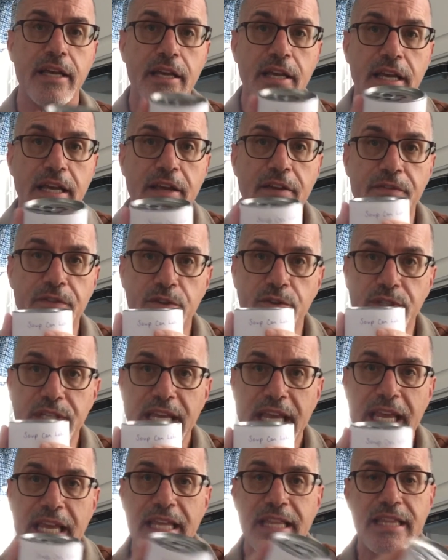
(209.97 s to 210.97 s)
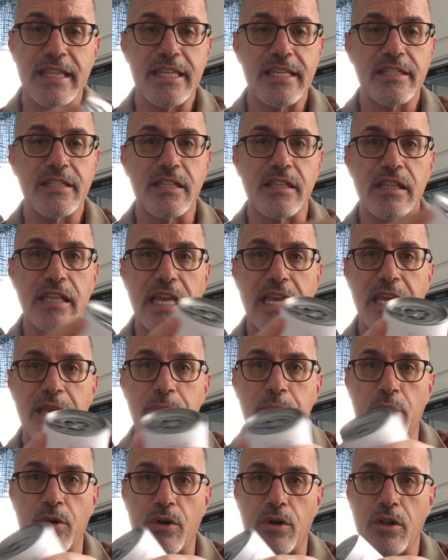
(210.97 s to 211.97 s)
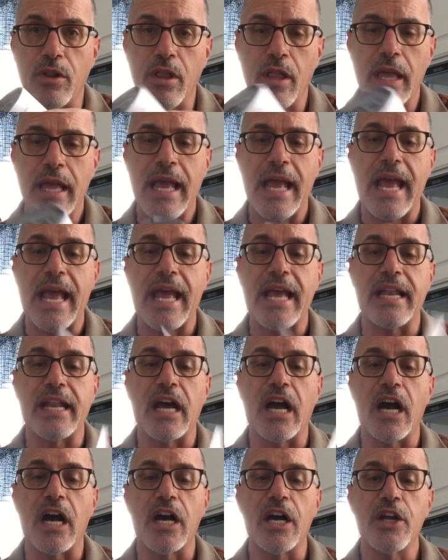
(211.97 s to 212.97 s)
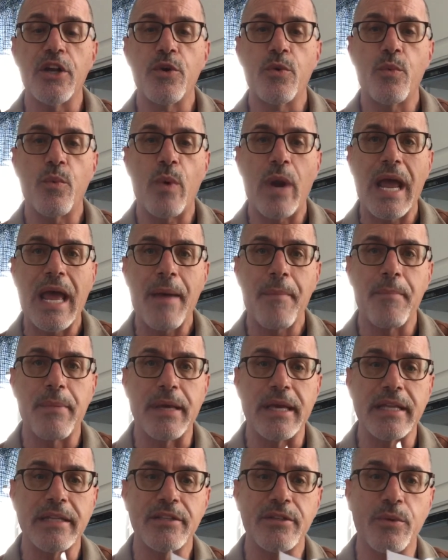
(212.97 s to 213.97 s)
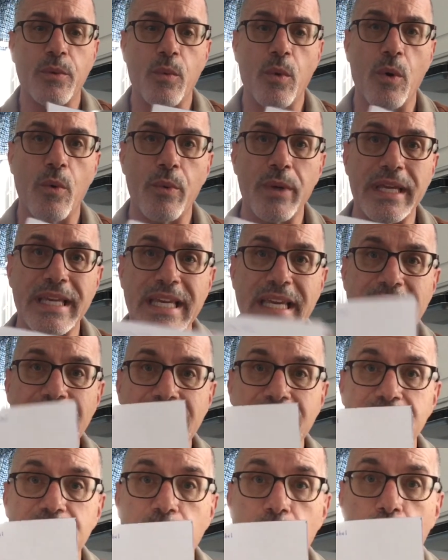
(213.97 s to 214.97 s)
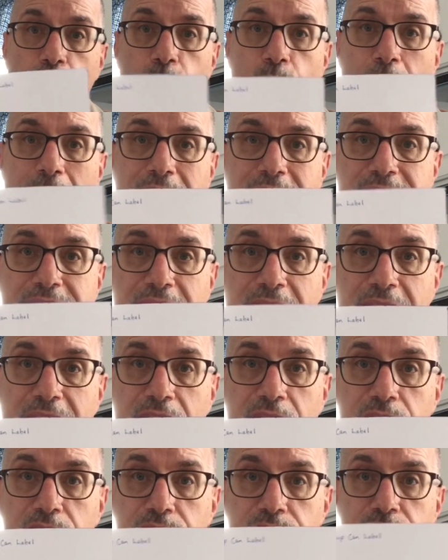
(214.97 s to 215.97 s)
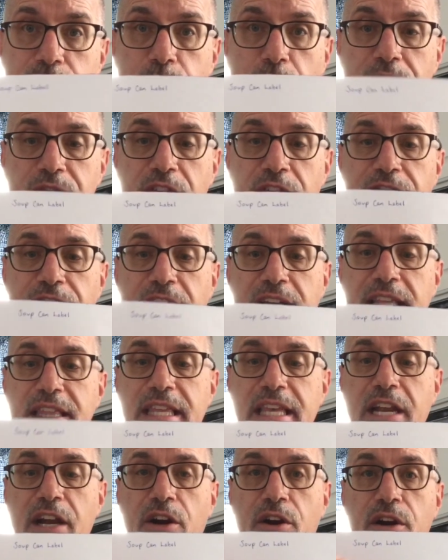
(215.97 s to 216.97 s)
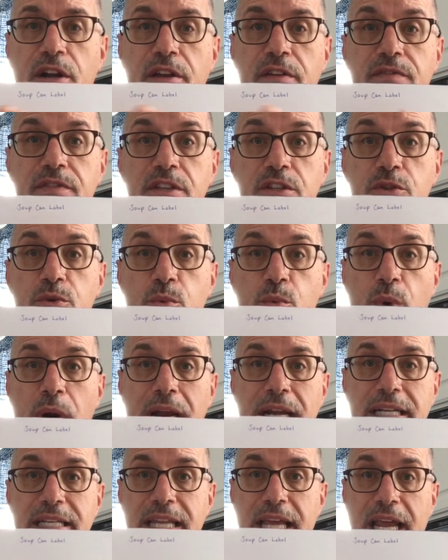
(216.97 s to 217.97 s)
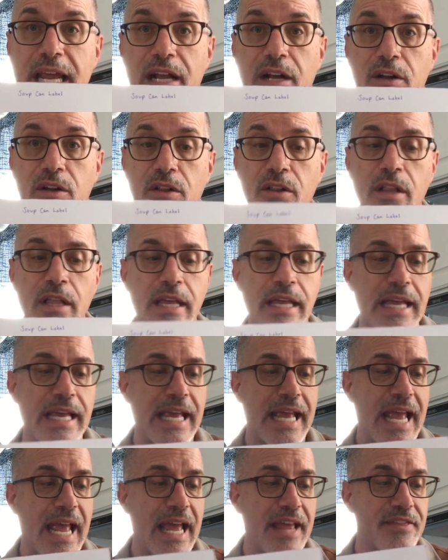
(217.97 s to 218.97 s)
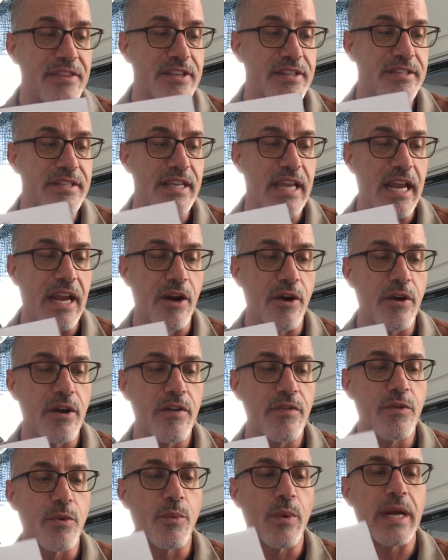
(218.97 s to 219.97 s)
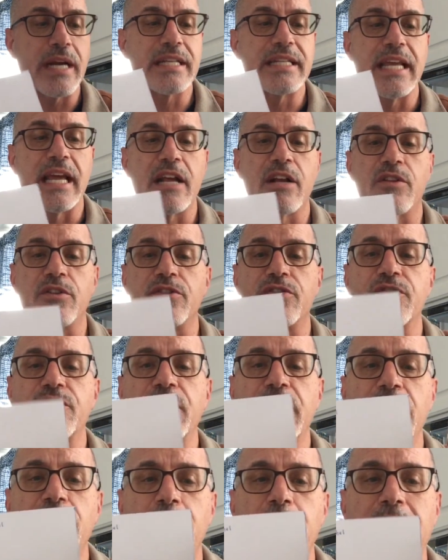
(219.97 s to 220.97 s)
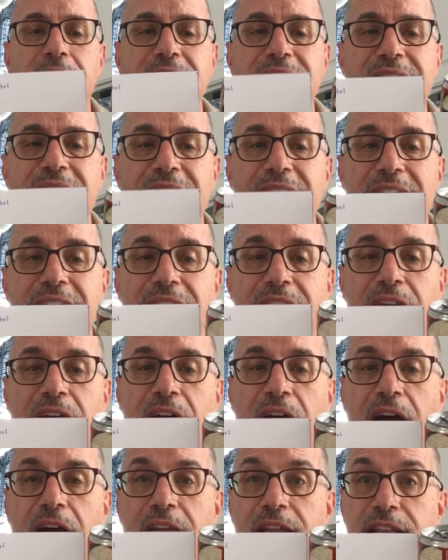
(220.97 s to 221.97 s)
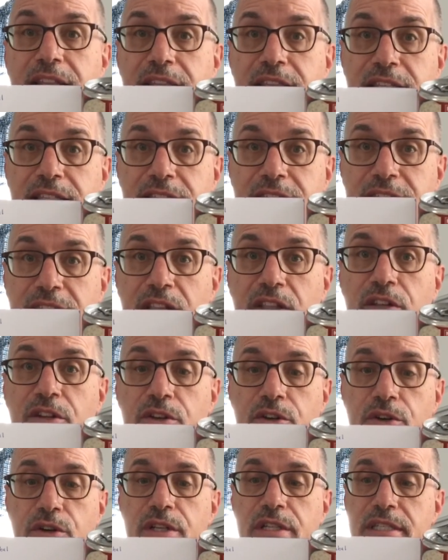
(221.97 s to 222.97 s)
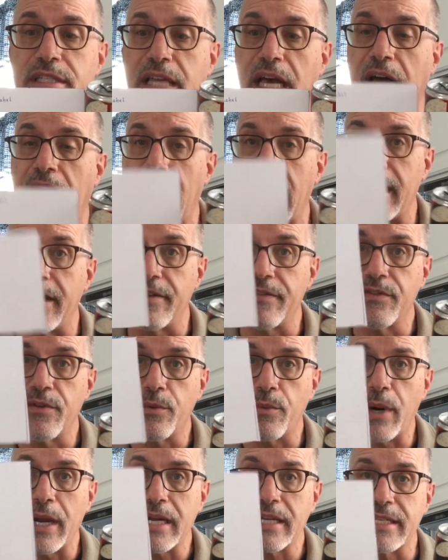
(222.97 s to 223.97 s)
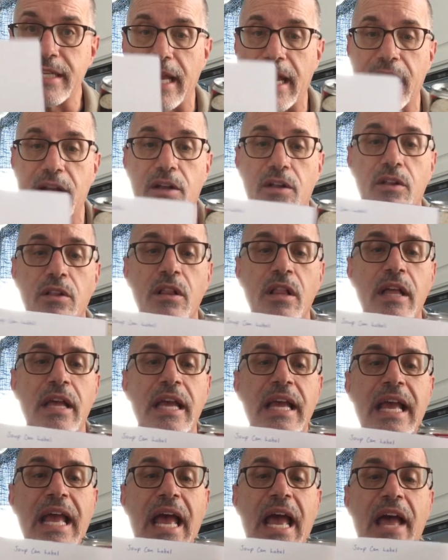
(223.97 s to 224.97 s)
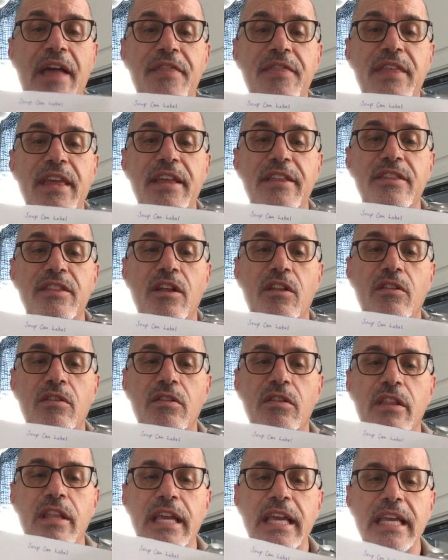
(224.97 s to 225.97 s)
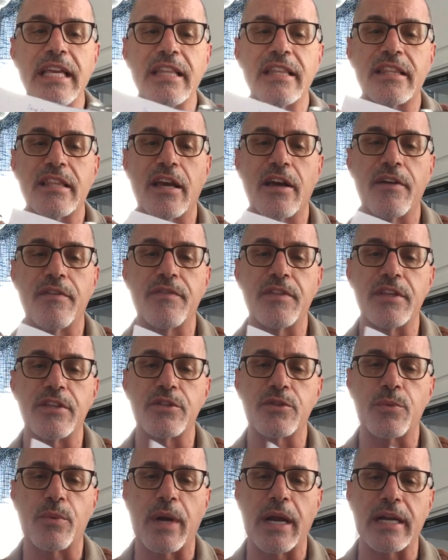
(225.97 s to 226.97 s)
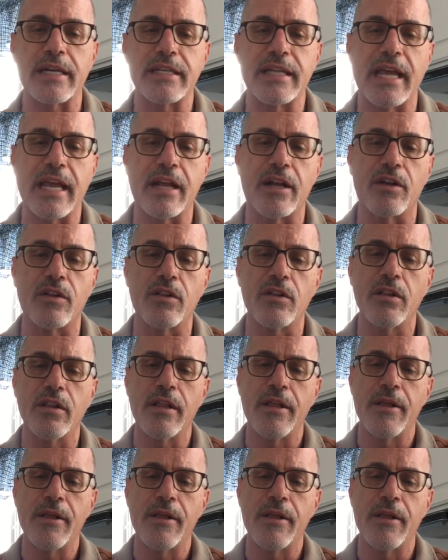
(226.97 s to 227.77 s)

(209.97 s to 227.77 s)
If you take this label and unwrap it, what we get is a rectangle. So we have to find the area of this rectangle, and this area of the rectangle is found by taking the height of the cylinder is the height of the rectangle, and then the length of this rectangle,